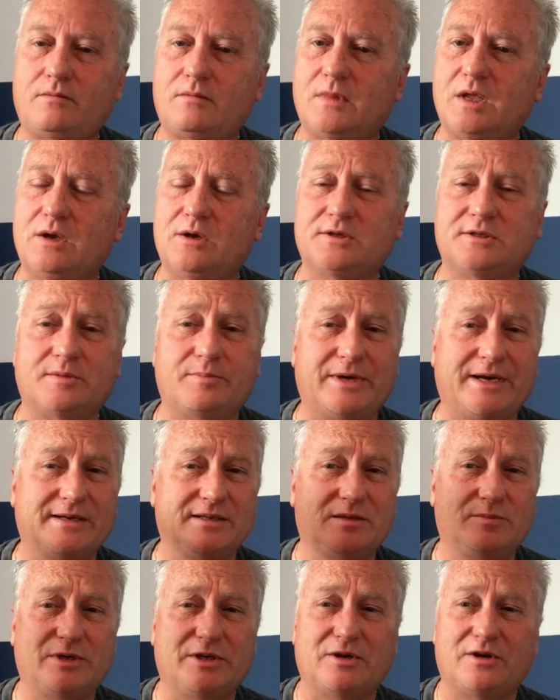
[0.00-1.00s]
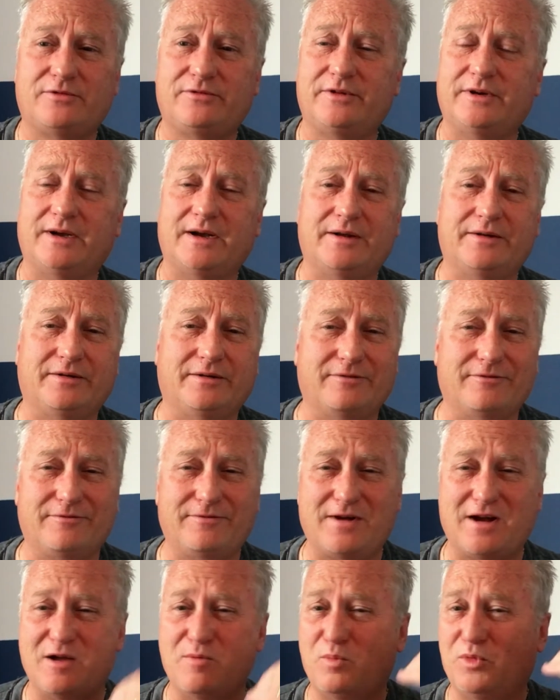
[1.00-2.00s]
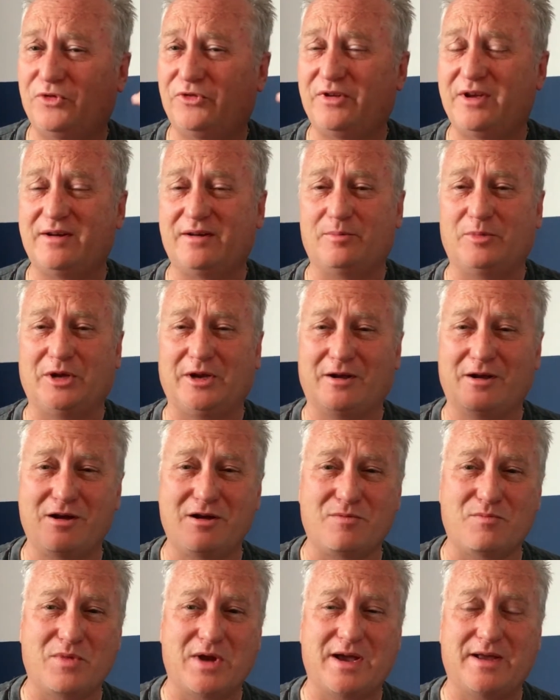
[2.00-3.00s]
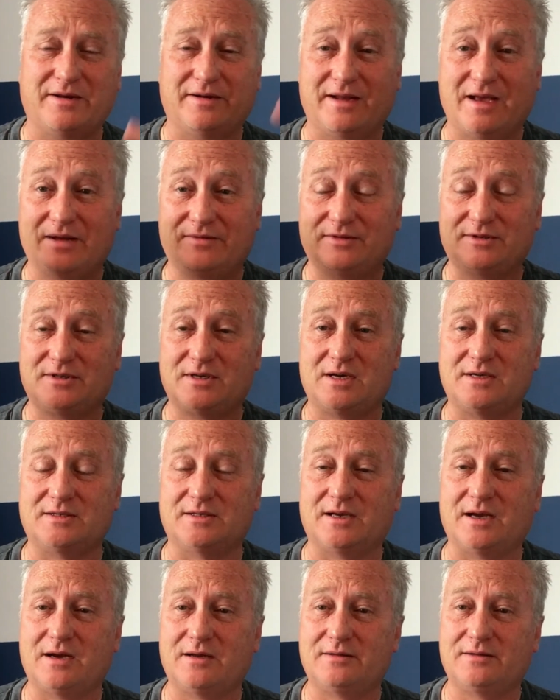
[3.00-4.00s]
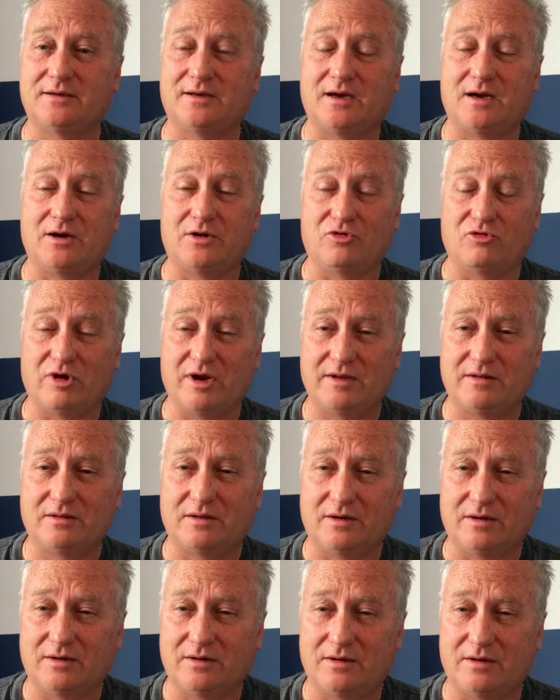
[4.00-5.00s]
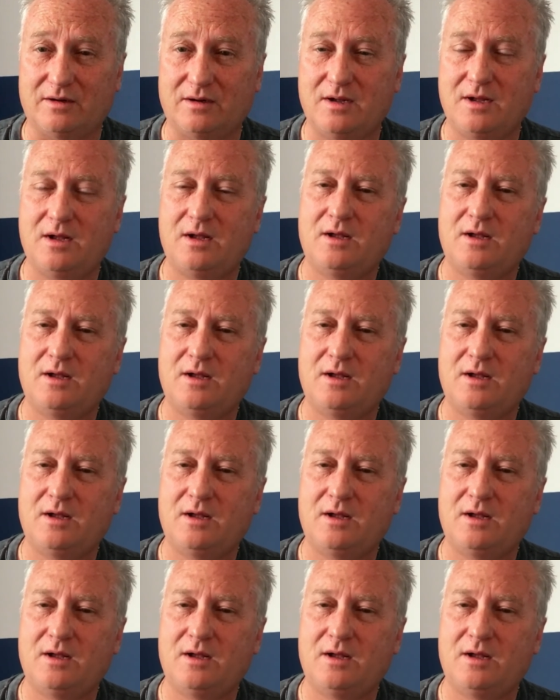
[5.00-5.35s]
because the banks have been offering 105%, they've been going mad and advertising out there how great they are.